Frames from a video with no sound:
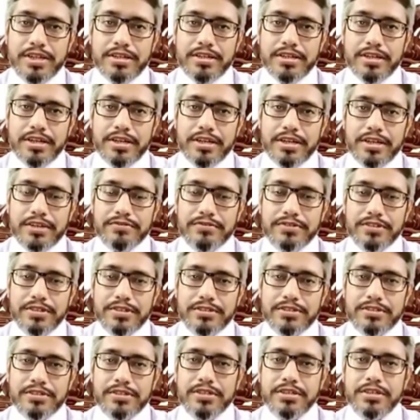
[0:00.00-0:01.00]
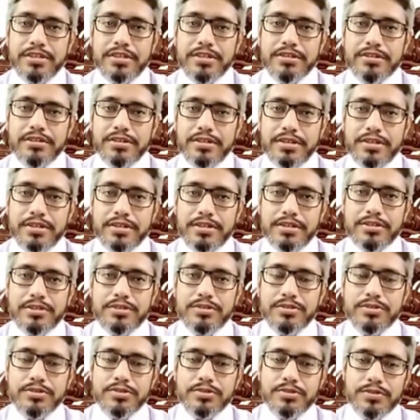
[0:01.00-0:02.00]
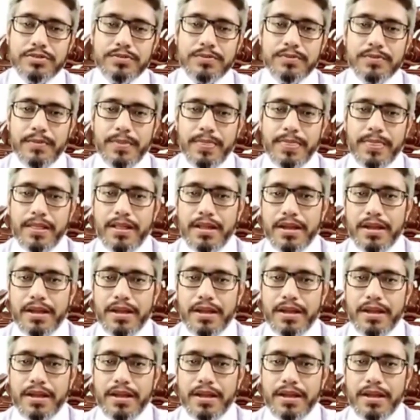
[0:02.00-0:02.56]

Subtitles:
that I have just narrated to you.